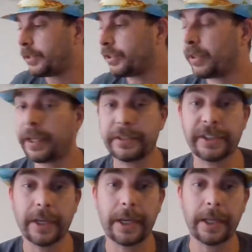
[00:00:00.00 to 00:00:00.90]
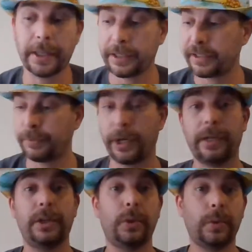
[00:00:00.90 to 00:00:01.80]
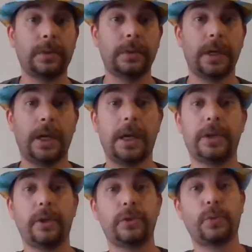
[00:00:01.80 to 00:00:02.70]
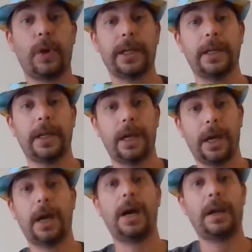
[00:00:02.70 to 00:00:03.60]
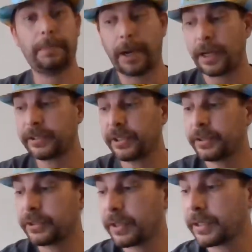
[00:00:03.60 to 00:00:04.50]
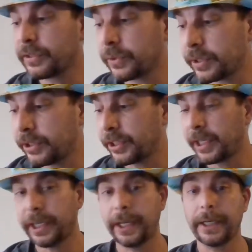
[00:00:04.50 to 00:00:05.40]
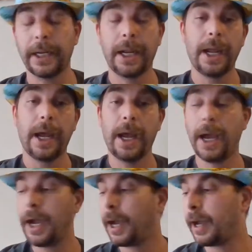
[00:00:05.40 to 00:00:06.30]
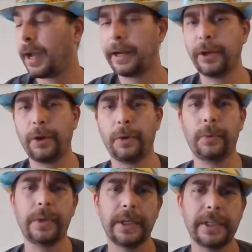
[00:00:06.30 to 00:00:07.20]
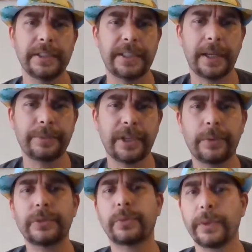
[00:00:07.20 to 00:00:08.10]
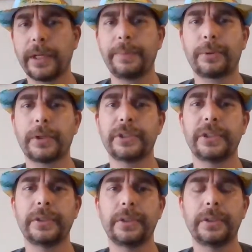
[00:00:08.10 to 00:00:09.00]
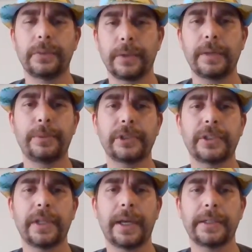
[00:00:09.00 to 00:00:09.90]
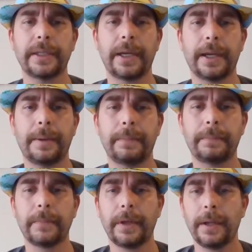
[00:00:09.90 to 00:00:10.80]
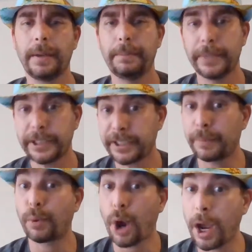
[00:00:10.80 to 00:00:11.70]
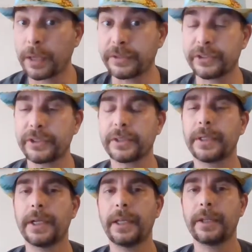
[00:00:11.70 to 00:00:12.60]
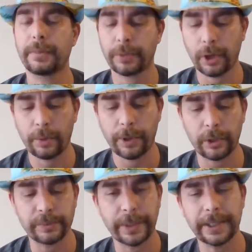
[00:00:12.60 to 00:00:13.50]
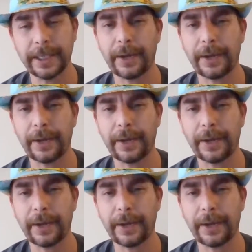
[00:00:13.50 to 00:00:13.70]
so that's the brand new Note 20 unboxing. So that's what you're gonna get. I know Samsung was really pushing that Mystic Bronze in their promos, but I